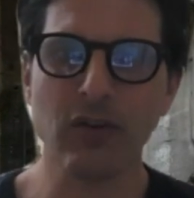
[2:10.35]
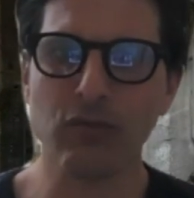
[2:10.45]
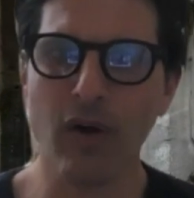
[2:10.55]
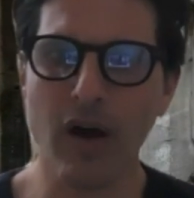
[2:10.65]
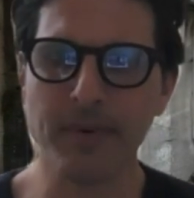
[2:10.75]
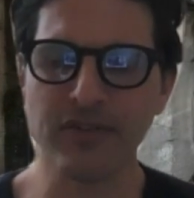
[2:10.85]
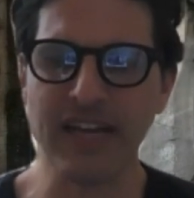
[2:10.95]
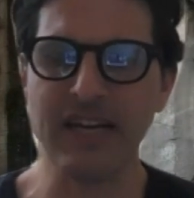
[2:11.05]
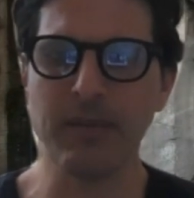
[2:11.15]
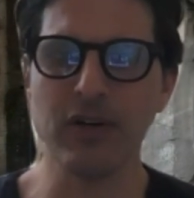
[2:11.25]
robbers,
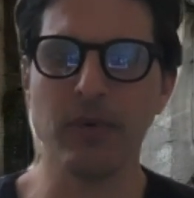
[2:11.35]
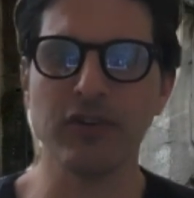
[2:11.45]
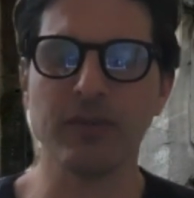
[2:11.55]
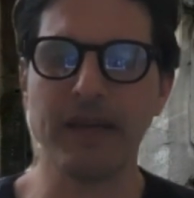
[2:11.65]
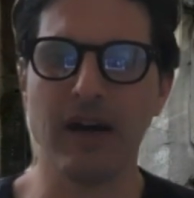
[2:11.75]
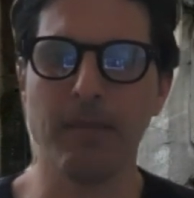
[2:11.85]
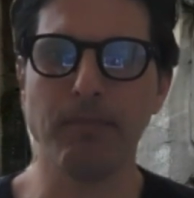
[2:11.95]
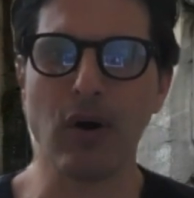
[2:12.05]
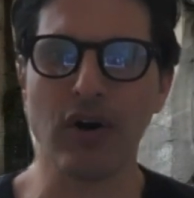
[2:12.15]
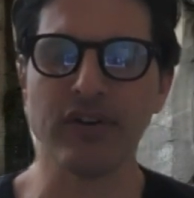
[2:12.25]
anyone who wants to
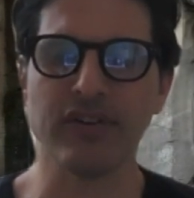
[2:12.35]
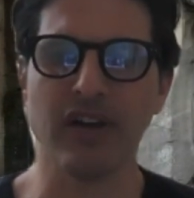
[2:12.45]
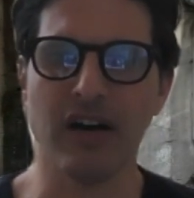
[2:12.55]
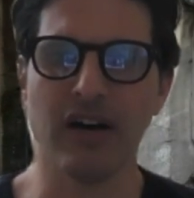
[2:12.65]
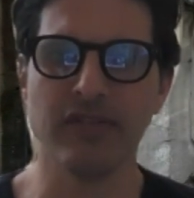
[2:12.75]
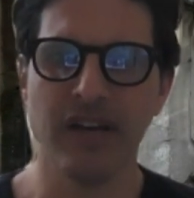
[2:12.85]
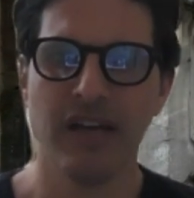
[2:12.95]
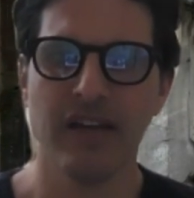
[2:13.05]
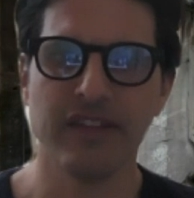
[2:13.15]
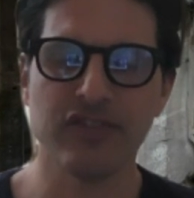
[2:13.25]
become part of
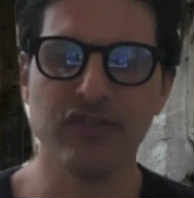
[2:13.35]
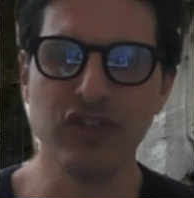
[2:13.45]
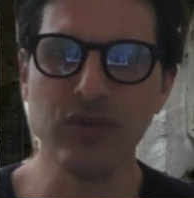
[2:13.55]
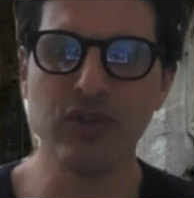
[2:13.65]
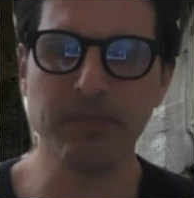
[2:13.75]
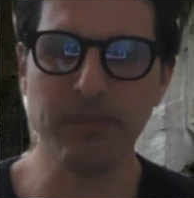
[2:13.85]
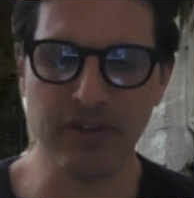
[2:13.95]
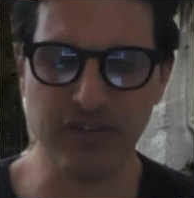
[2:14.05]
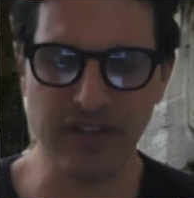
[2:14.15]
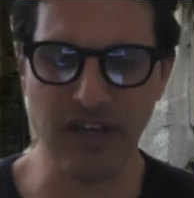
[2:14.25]
this new
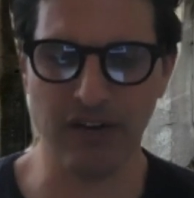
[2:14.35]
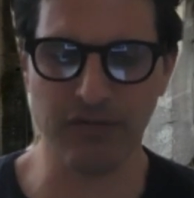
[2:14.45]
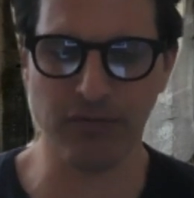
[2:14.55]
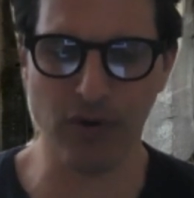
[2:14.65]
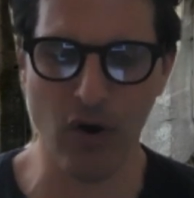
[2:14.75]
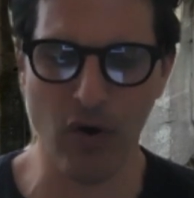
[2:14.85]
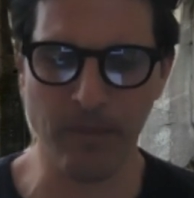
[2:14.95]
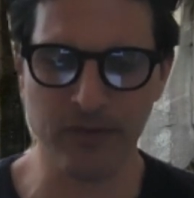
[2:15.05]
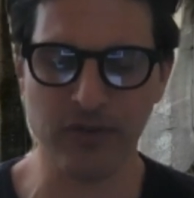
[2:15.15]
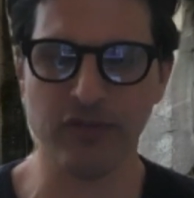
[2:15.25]
community of
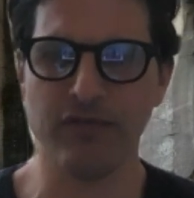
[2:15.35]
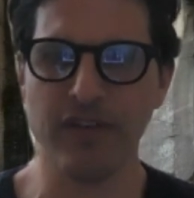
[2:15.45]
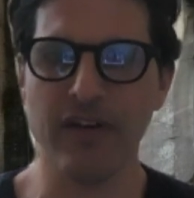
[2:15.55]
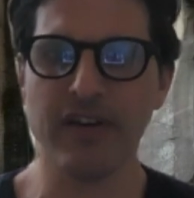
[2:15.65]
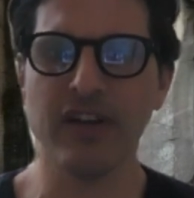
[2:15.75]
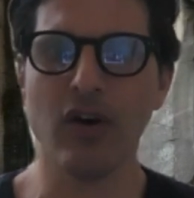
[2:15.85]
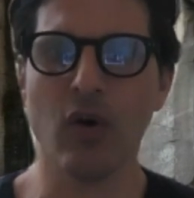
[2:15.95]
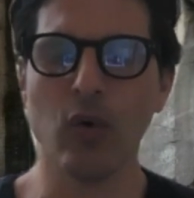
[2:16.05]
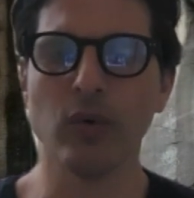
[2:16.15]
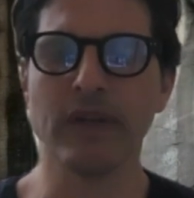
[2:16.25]
Rome. So it's a very
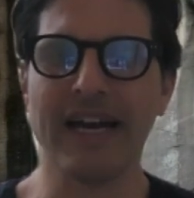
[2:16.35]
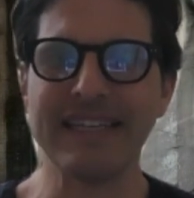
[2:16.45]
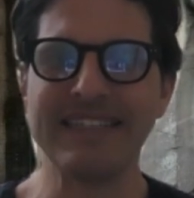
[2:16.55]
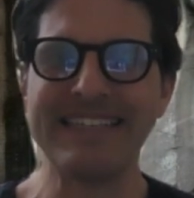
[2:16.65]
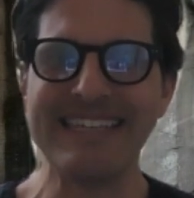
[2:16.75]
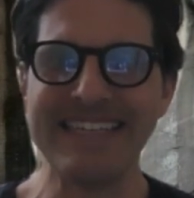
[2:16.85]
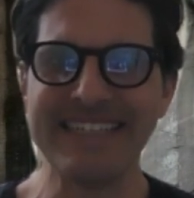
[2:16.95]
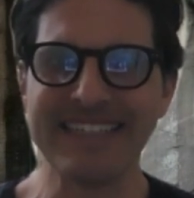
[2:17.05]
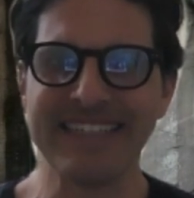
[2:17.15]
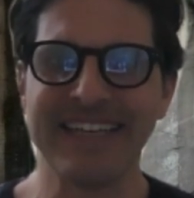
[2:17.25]
old
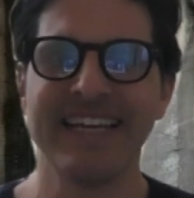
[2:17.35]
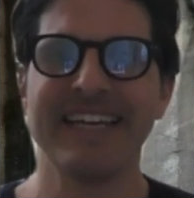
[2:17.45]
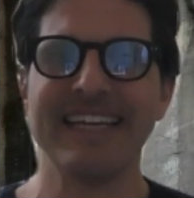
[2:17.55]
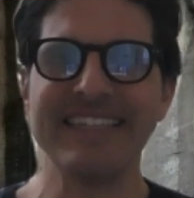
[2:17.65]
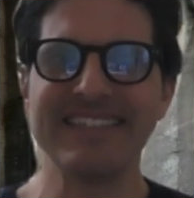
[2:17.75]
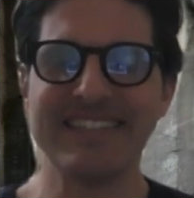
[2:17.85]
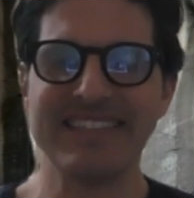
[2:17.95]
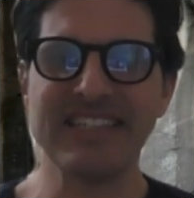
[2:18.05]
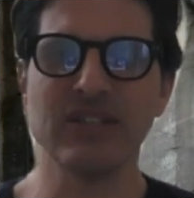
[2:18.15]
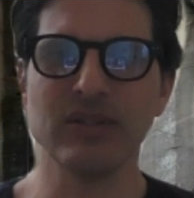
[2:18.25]
idea
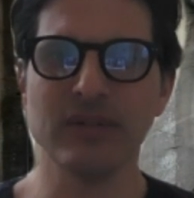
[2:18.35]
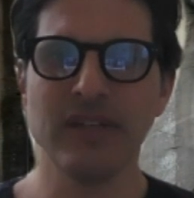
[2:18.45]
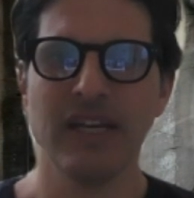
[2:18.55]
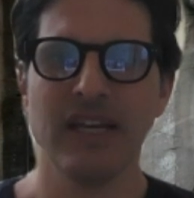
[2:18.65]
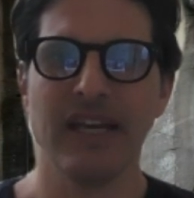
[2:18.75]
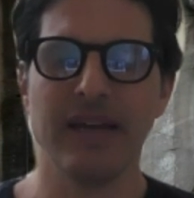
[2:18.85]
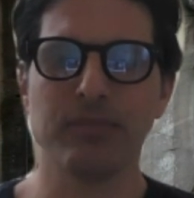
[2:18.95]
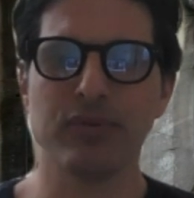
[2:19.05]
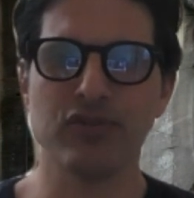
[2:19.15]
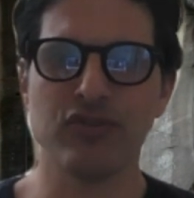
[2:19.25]
instilled
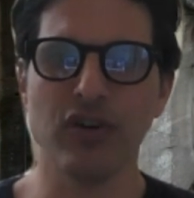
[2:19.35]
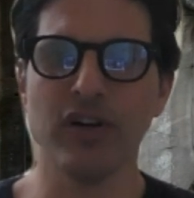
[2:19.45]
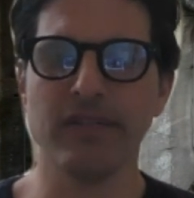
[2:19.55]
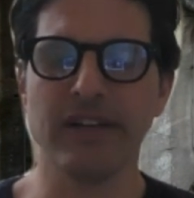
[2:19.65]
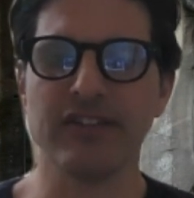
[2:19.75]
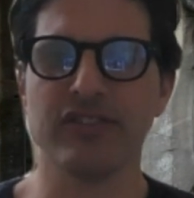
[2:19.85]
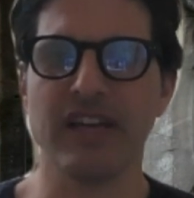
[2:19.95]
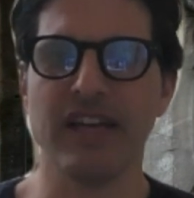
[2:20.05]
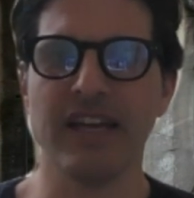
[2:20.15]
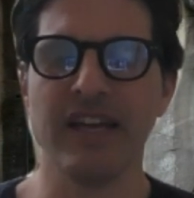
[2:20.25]
and preserved, let's
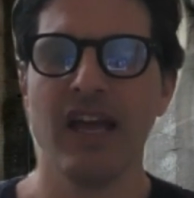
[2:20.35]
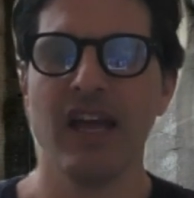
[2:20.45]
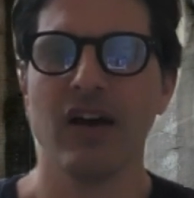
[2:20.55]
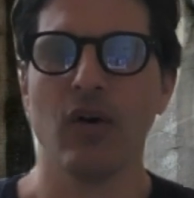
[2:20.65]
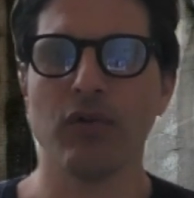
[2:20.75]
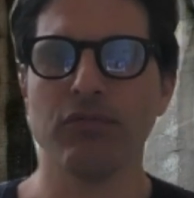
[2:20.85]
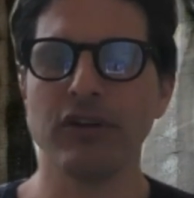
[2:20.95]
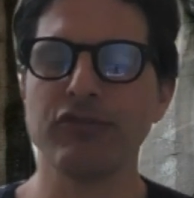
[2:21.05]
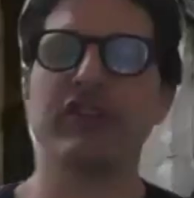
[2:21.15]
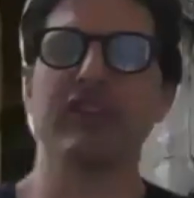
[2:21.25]
say, or
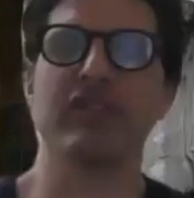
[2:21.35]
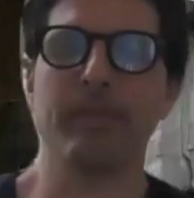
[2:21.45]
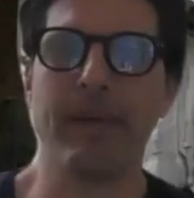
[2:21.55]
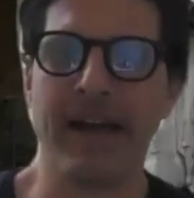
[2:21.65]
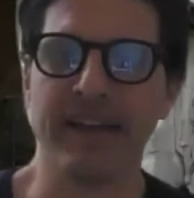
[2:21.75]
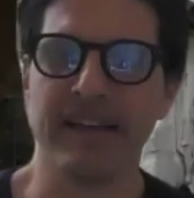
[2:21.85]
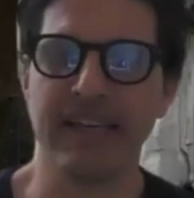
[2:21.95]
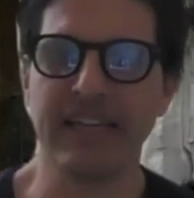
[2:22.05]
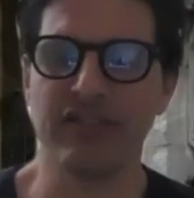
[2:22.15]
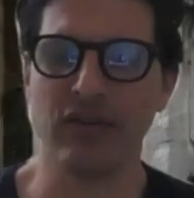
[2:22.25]
retrojected back
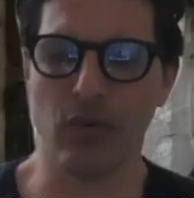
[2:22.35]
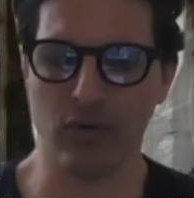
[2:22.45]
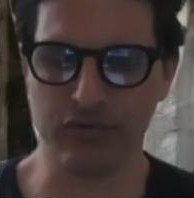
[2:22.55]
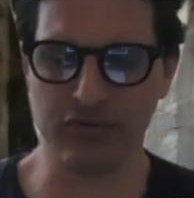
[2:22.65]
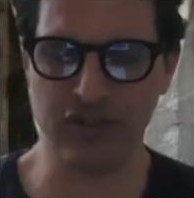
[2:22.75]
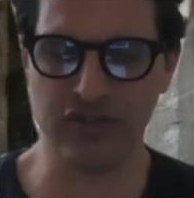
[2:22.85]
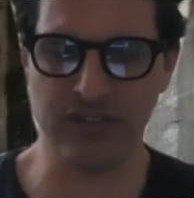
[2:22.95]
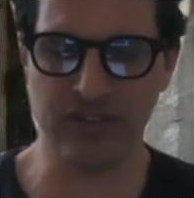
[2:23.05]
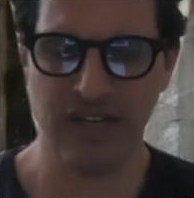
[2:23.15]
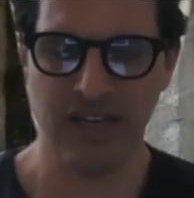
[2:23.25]
into the oral
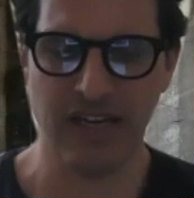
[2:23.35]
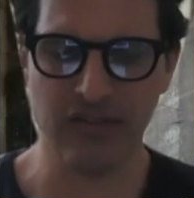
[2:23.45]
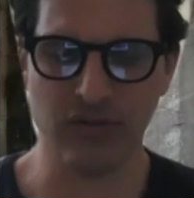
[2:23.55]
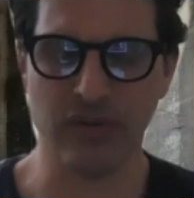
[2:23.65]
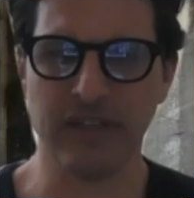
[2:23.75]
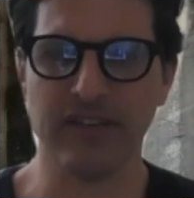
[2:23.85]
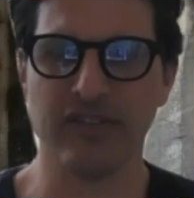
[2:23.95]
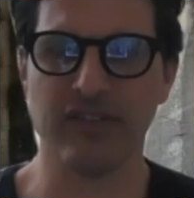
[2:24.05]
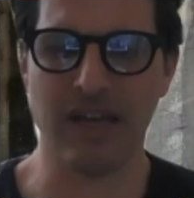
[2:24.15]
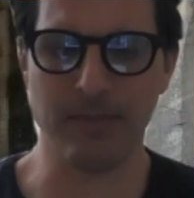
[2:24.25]
tradition as early as
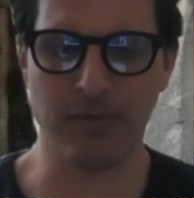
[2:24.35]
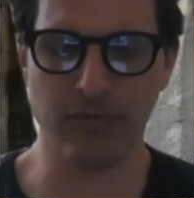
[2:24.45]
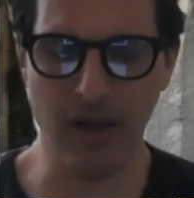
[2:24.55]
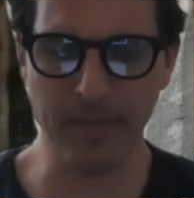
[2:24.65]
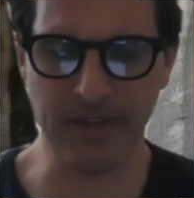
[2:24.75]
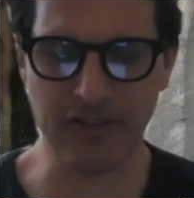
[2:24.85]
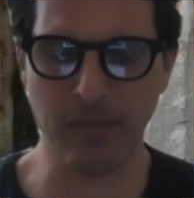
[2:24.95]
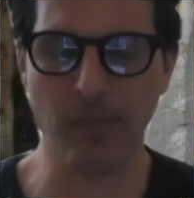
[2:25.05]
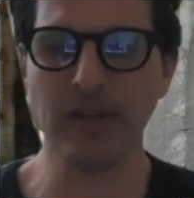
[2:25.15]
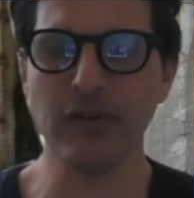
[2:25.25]
the time of Romulus.
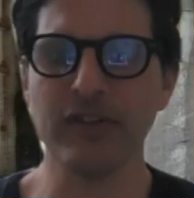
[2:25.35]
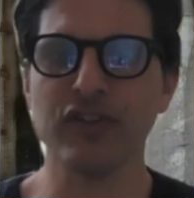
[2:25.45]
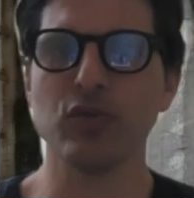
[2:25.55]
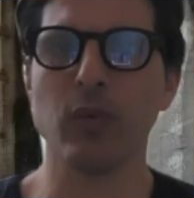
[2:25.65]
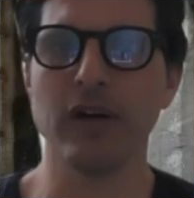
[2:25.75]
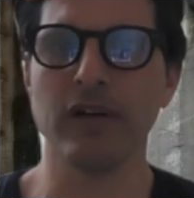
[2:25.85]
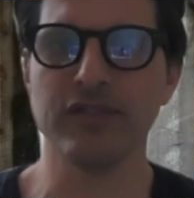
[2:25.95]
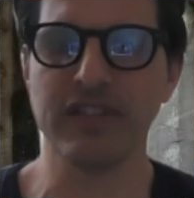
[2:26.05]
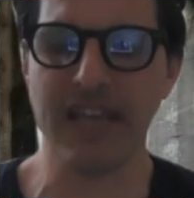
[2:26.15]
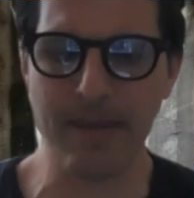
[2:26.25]
But we look at the
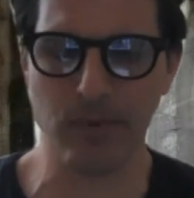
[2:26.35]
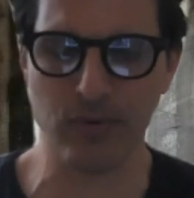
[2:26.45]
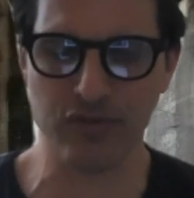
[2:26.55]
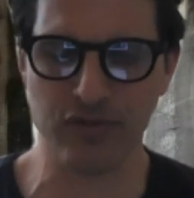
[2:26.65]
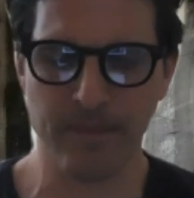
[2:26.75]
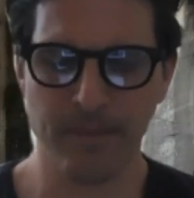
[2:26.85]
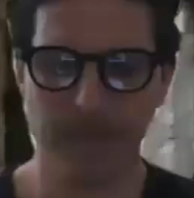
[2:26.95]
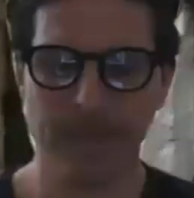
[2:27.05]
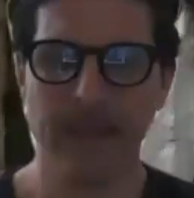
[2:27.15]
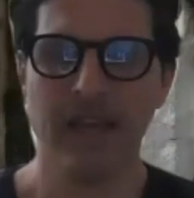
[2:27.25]
12 tables
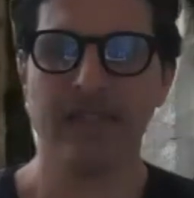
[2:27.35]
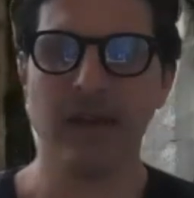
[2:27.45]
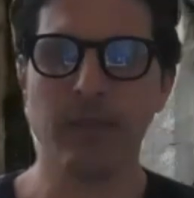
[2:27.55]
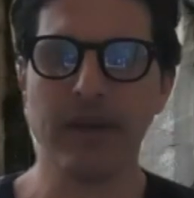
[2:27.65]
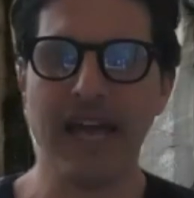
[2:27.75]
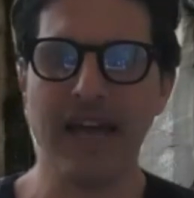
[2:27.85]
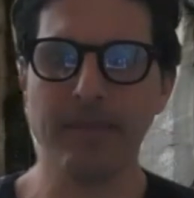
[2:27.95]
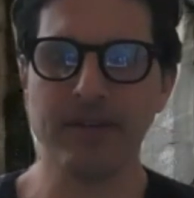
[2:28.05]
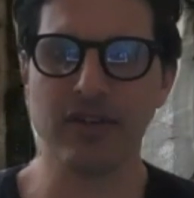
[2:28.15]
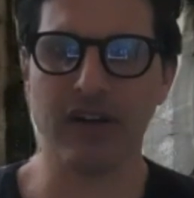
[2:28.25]
that we have
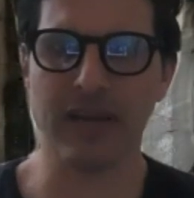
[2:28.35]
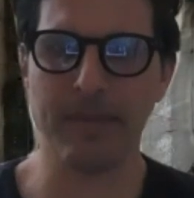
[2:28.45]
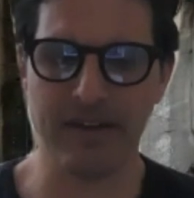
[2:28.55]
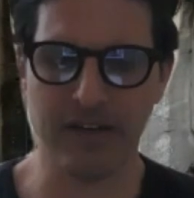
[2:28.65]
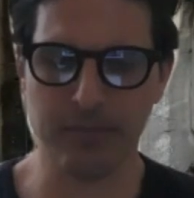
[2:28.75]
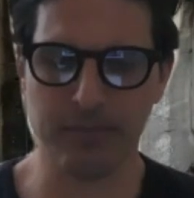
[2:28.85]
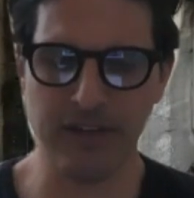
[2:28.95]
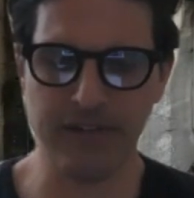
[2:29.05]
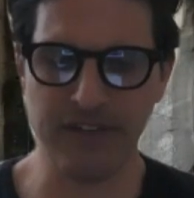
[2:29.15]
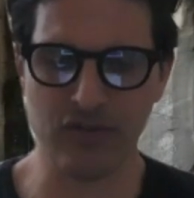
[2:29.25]
been talking about in a
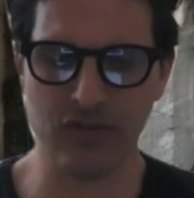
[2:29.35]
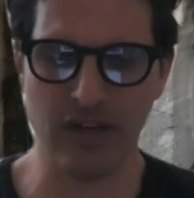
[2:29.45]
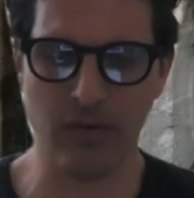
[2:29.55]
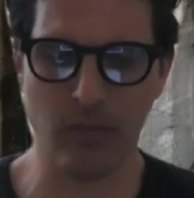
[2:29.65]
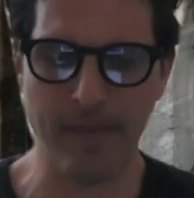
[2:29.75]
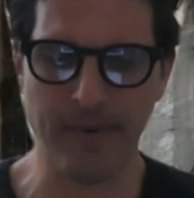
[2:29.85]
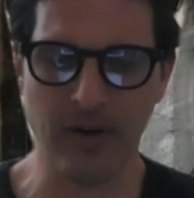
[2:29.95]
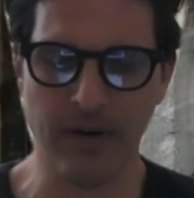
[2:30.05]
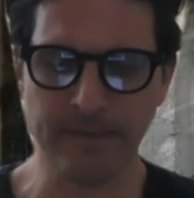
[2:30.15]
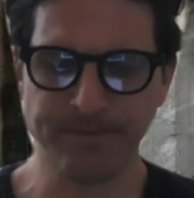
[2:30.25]
previous
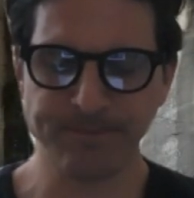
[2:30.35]
webinar,